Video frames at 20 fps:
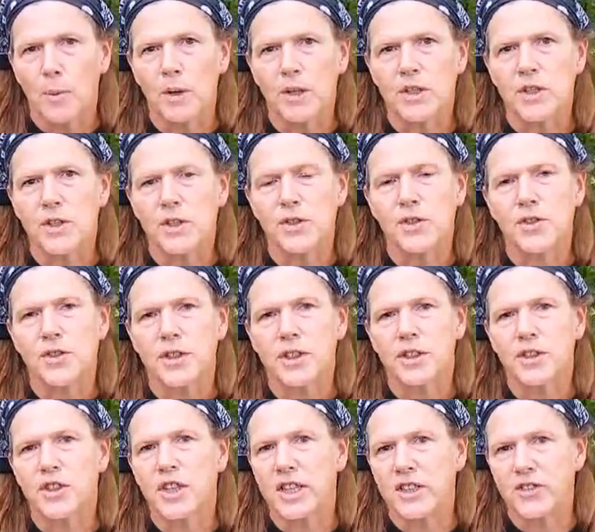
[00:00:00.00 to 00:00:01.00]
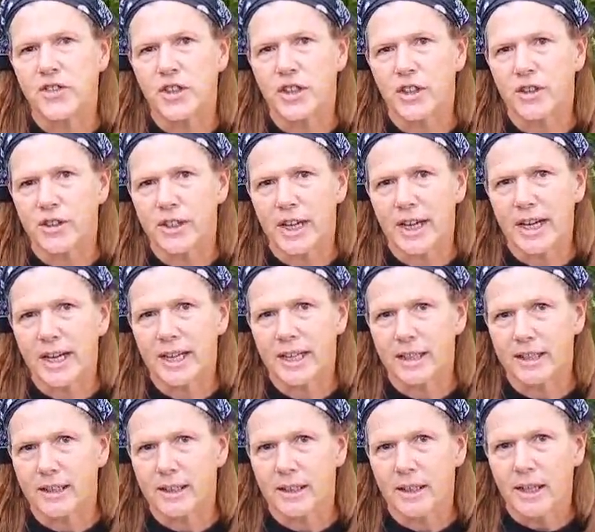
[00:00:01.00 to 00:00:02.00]
Once you start changing your diet
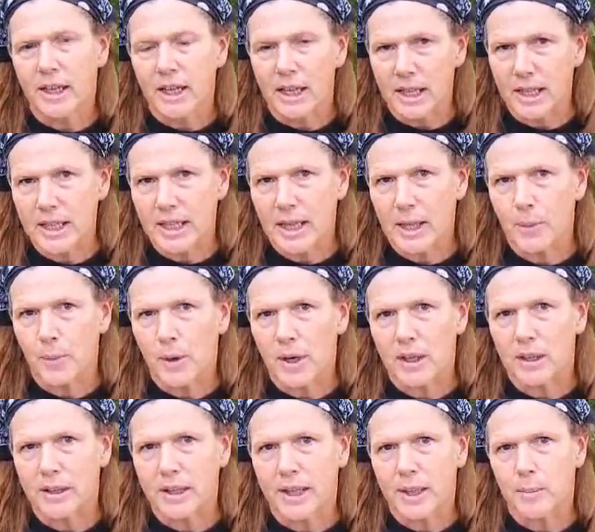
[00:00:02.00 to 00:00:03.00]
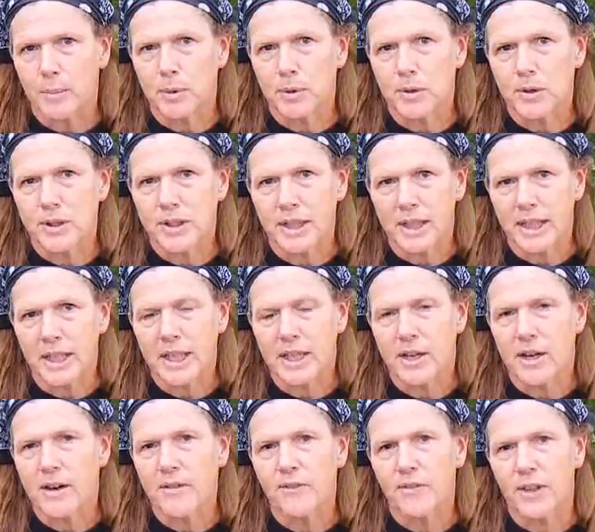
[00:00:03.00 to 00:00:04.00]
and eating wild edibles,
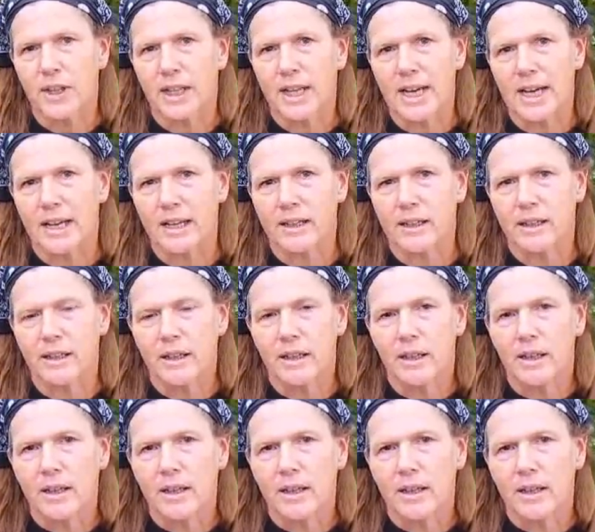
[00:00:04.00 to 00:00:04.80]
eating off the land,